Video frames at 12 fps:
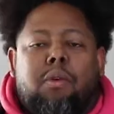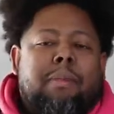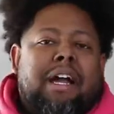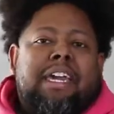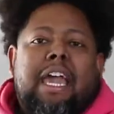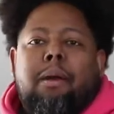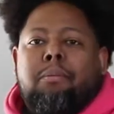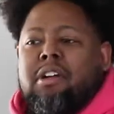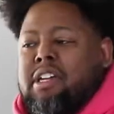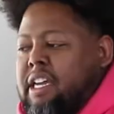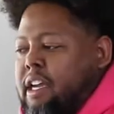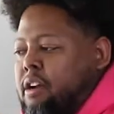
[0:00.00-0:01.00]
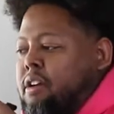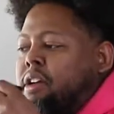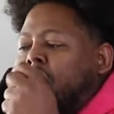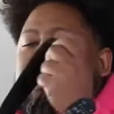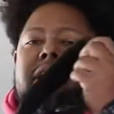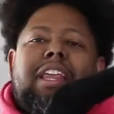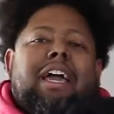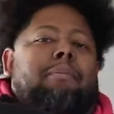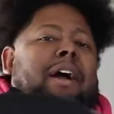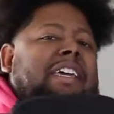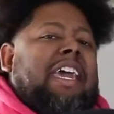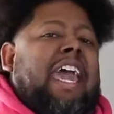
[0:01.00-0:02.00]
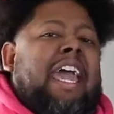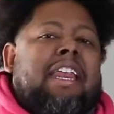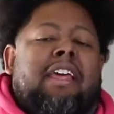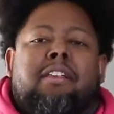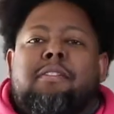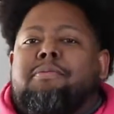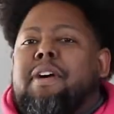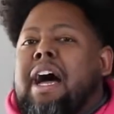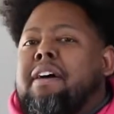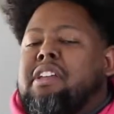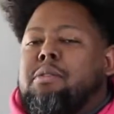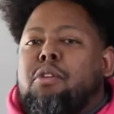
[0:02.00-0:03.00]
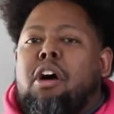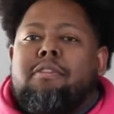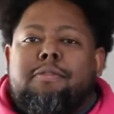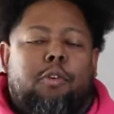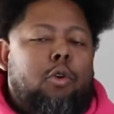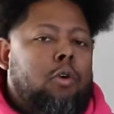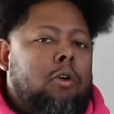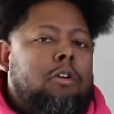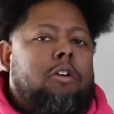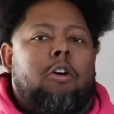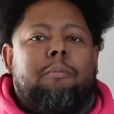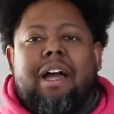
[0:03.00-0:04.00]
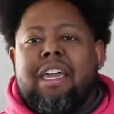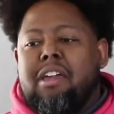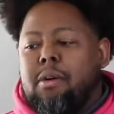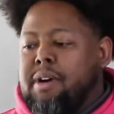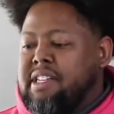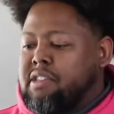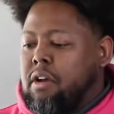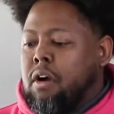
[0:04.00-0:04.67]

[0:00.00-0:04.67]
with my camera gear, like my Canon 5D Mark IV or my EOS